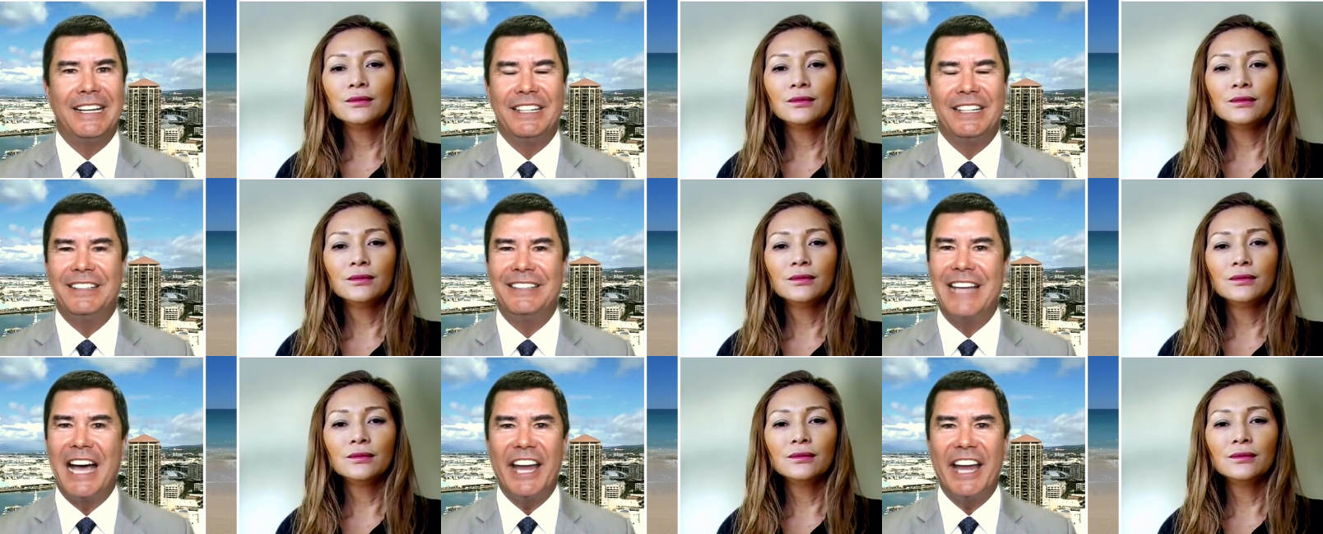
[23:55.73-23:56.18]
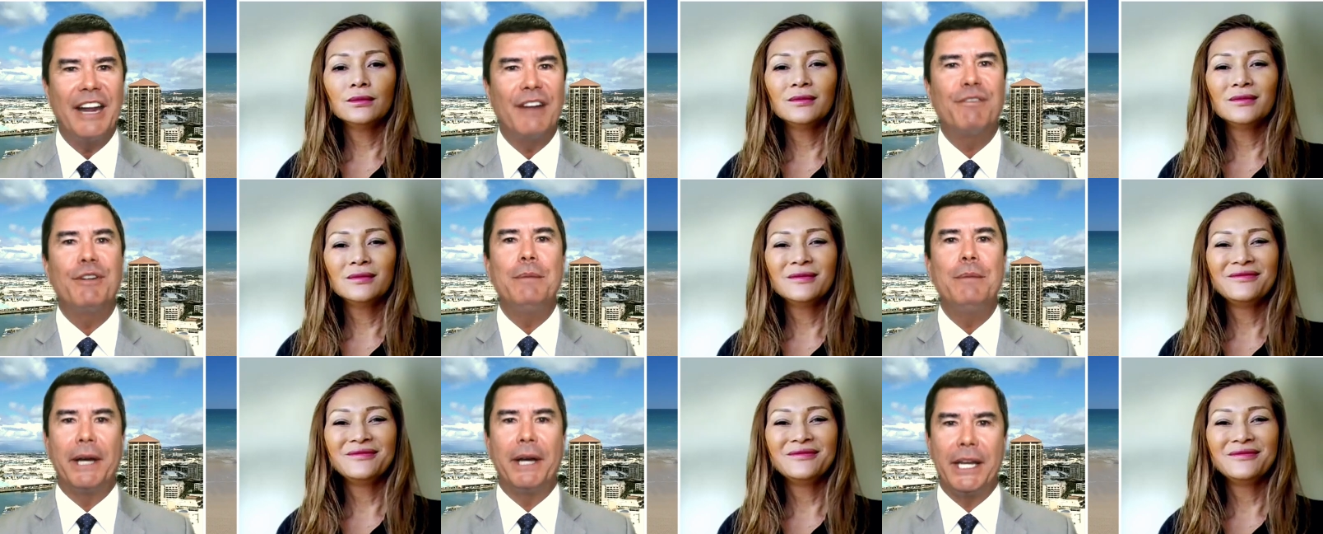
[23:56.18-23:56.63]
Speaker 1: not
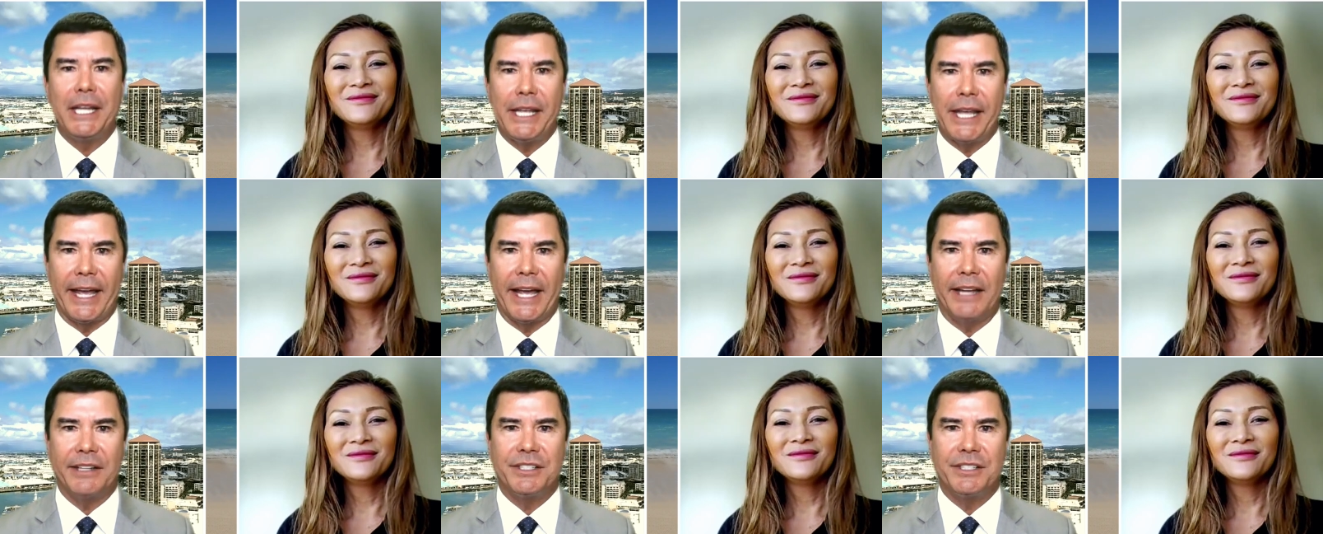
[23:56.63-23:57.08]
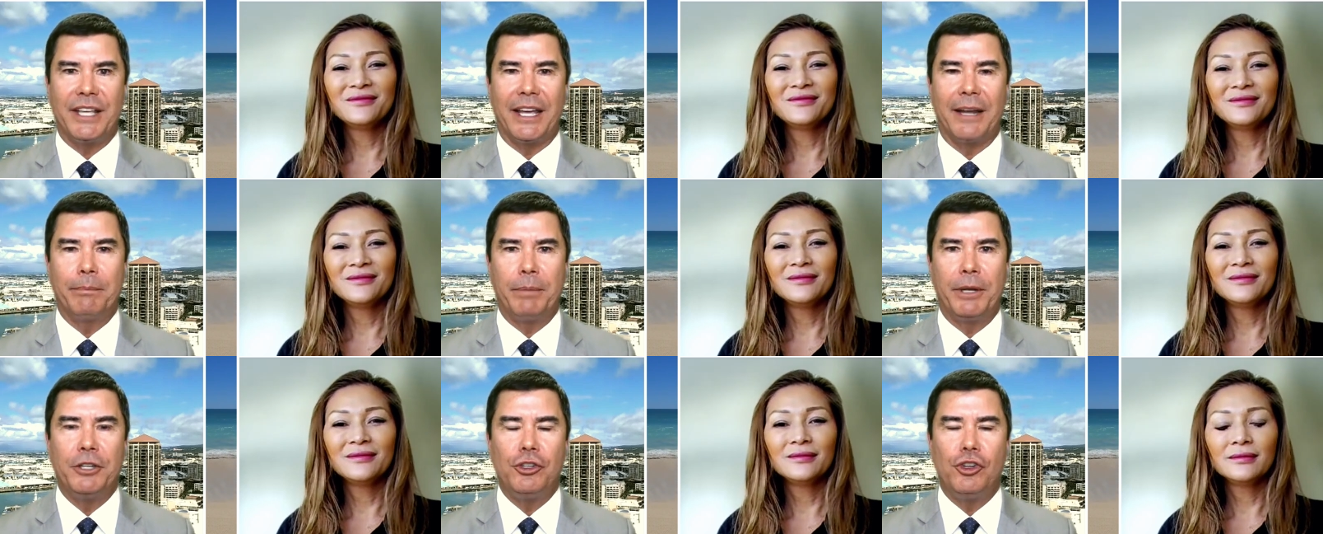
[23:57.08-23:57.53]
everybody has
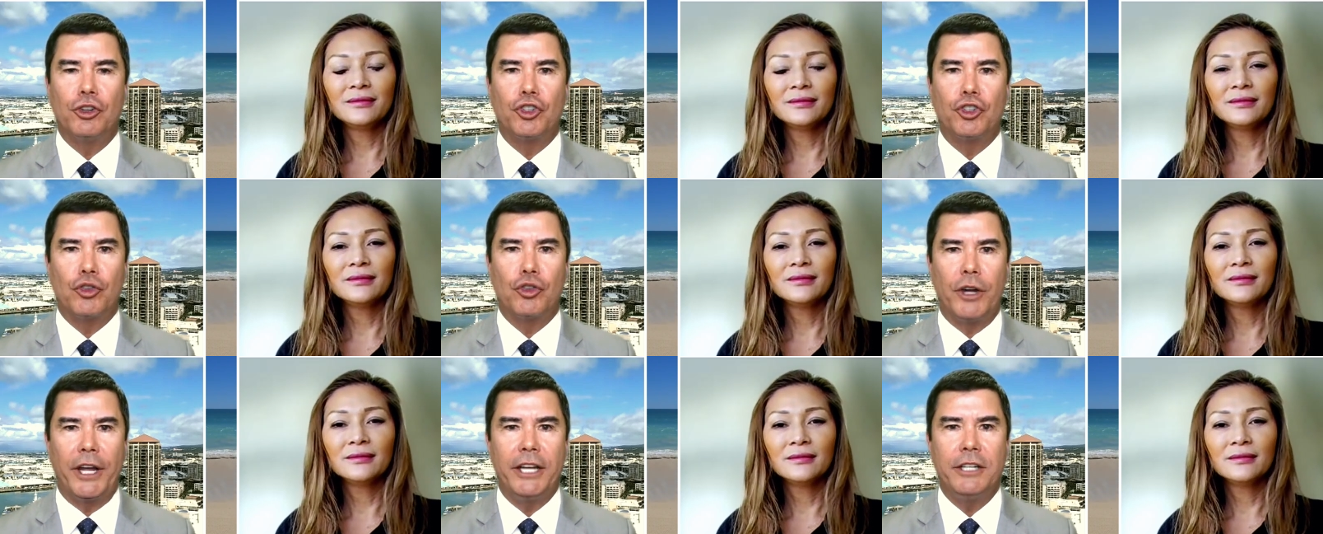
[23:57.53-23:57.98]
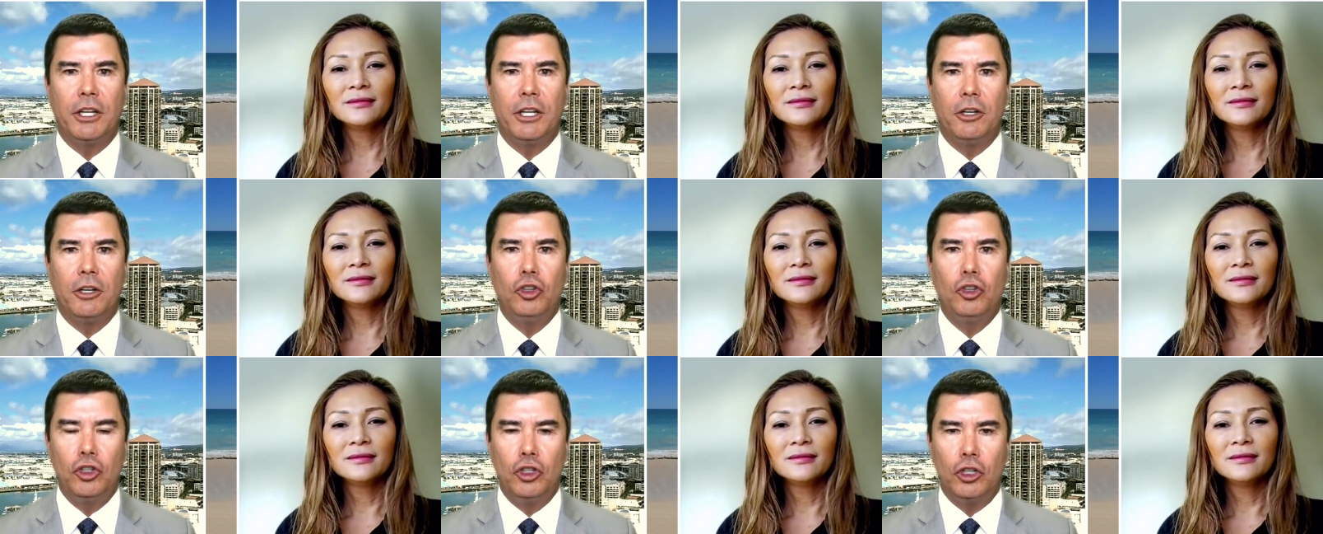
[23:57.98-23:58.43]
that, but you're trying to
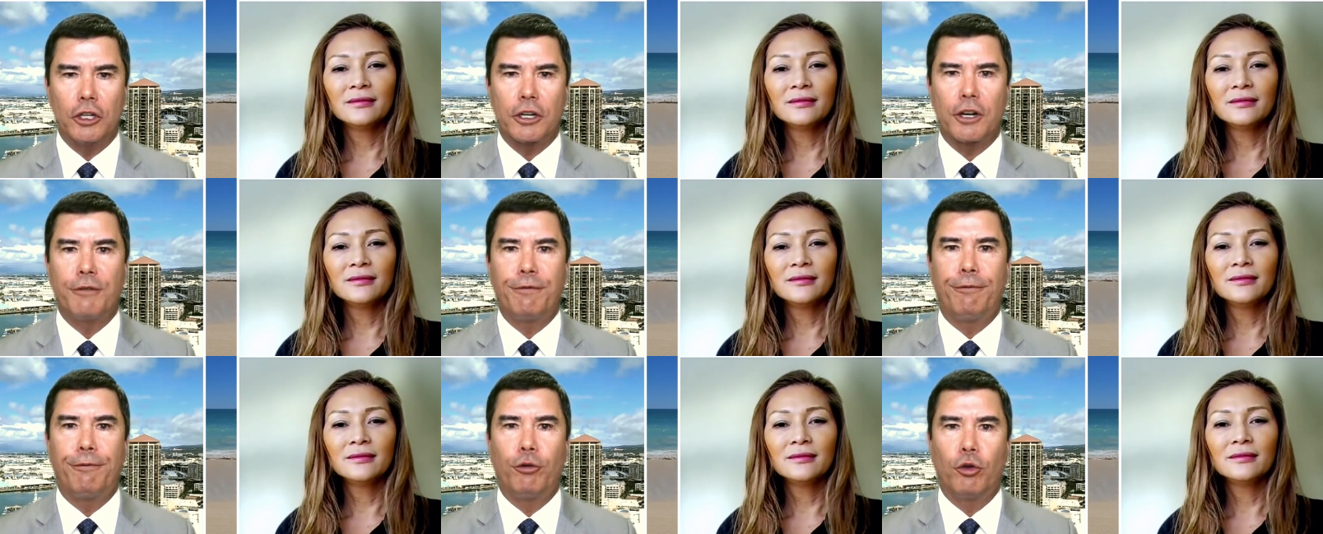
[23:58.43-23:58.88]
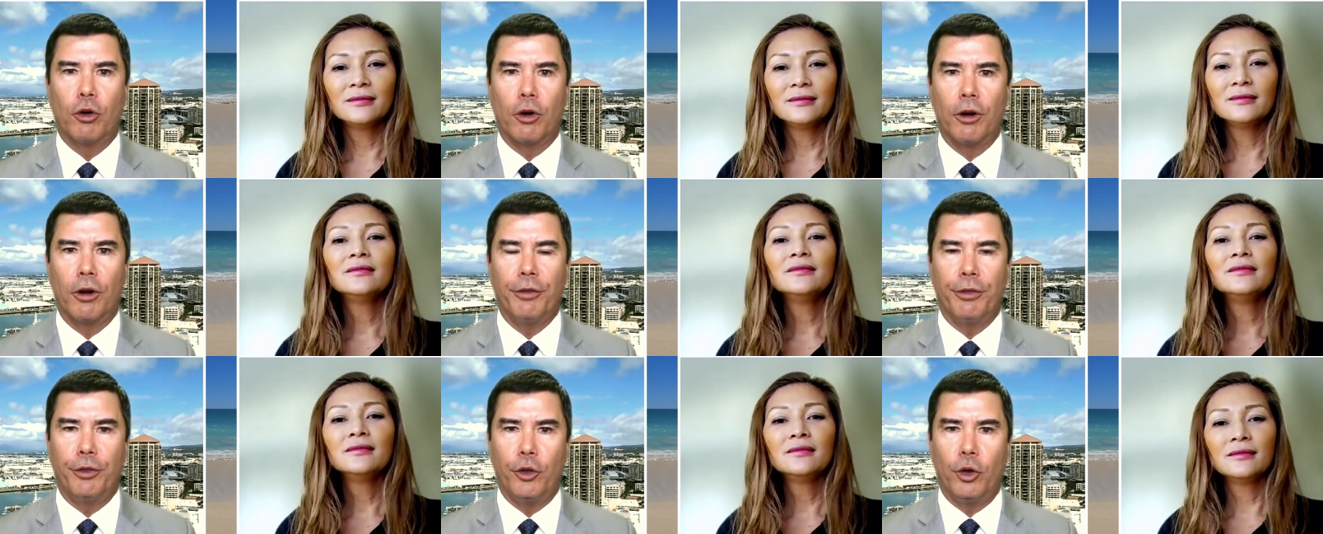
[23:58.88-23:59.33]
look
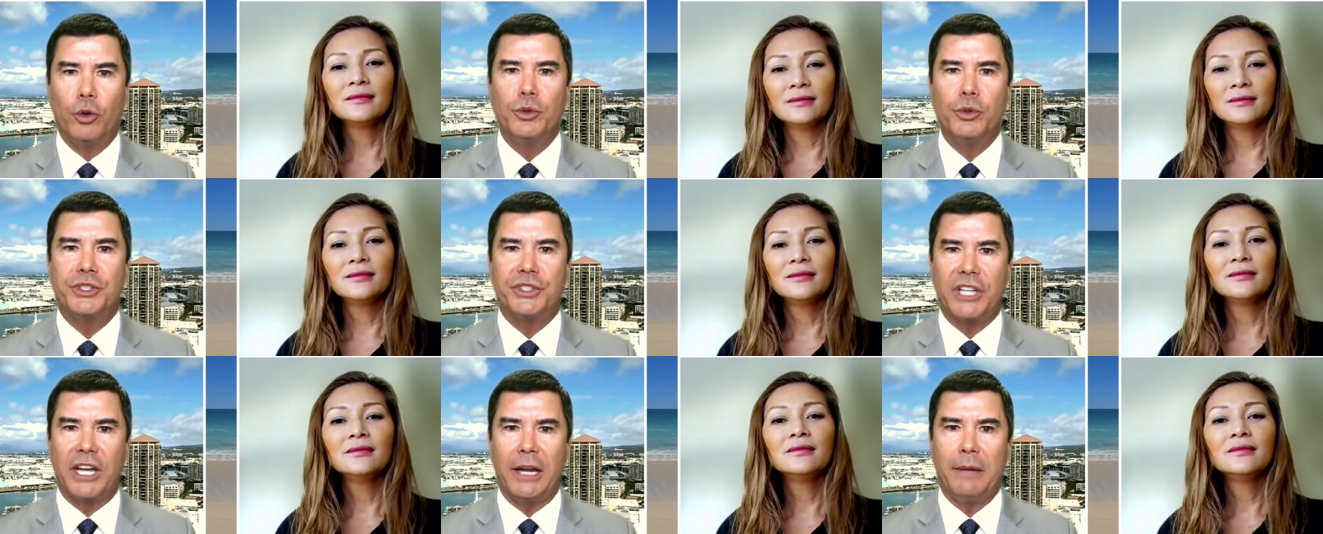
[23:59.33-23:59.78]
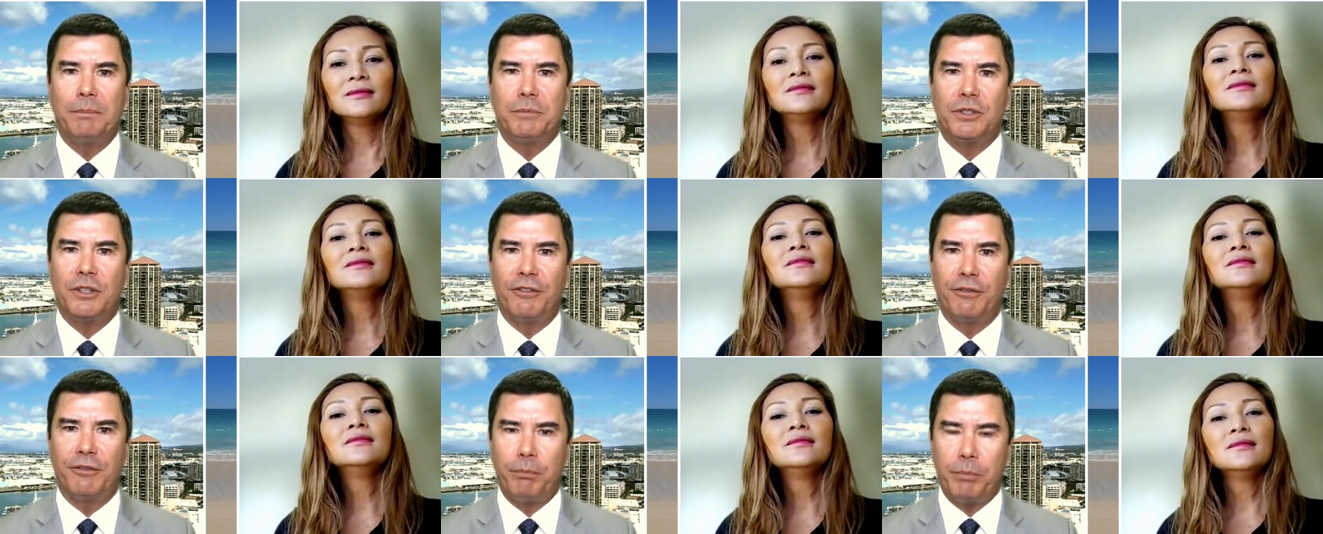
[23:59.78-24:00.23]
for those
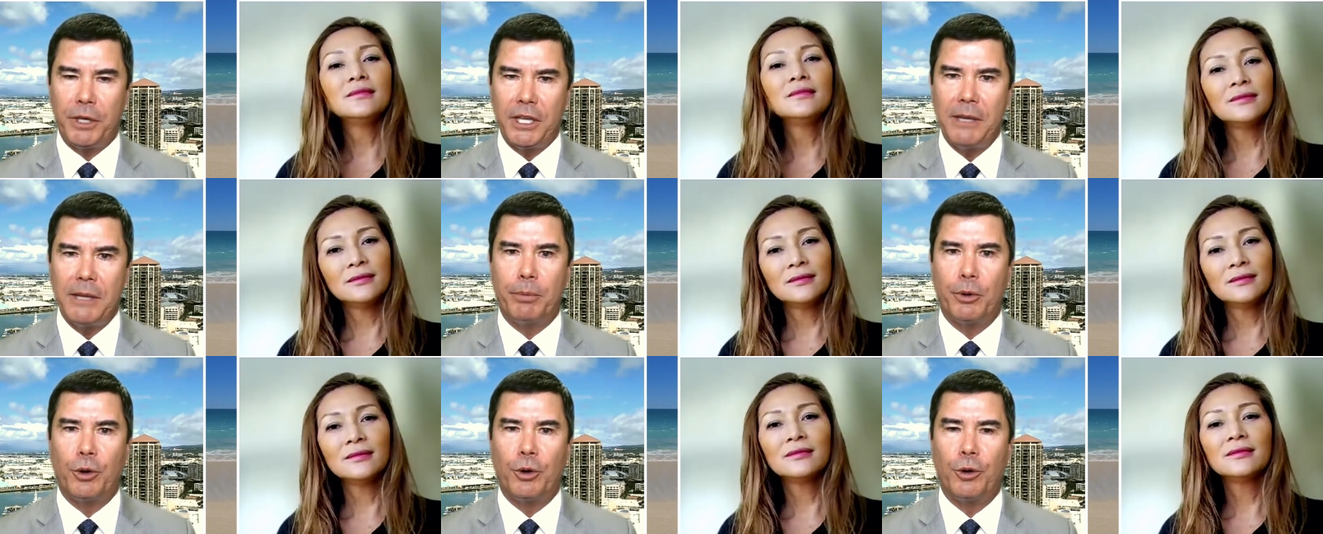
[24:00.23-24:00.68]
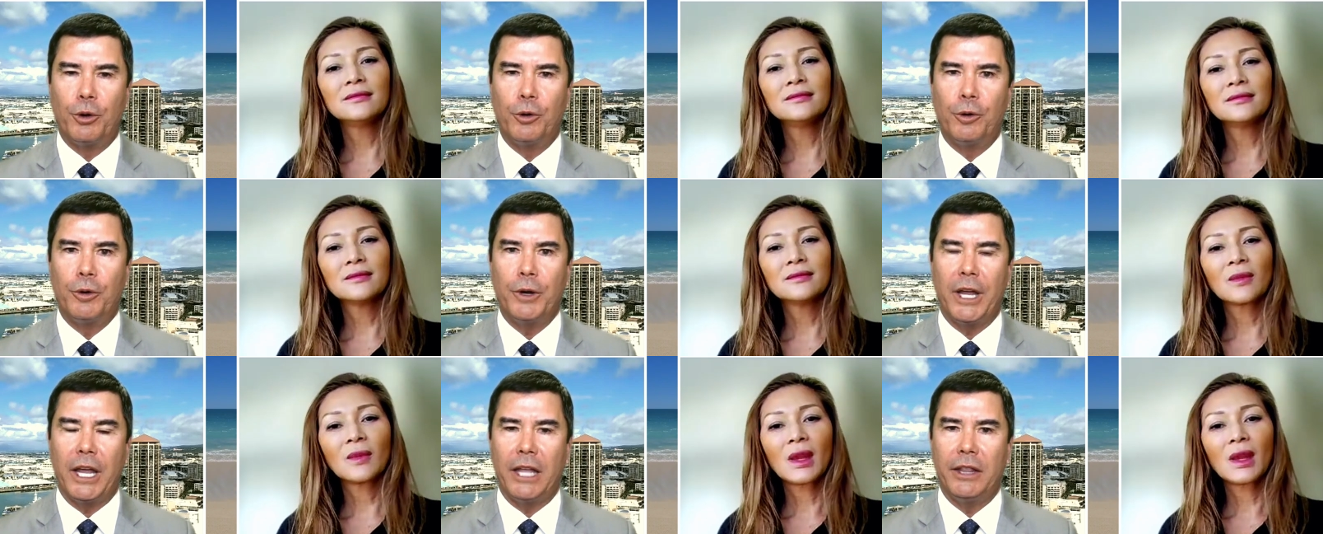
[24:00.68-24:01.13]
types of
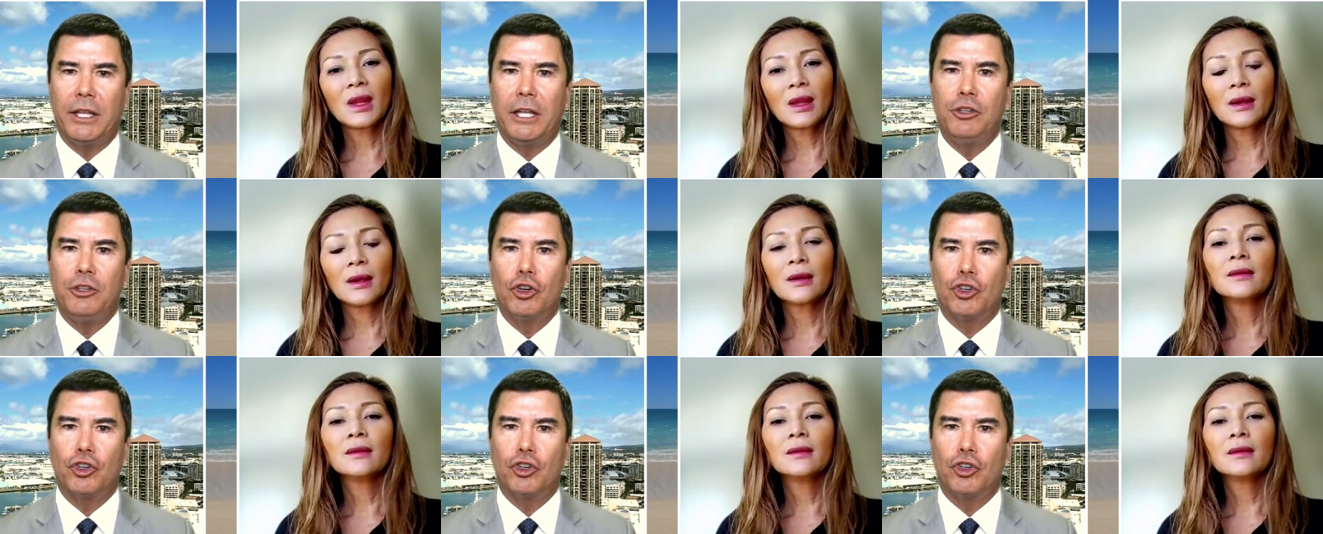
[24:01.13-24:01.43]
people and then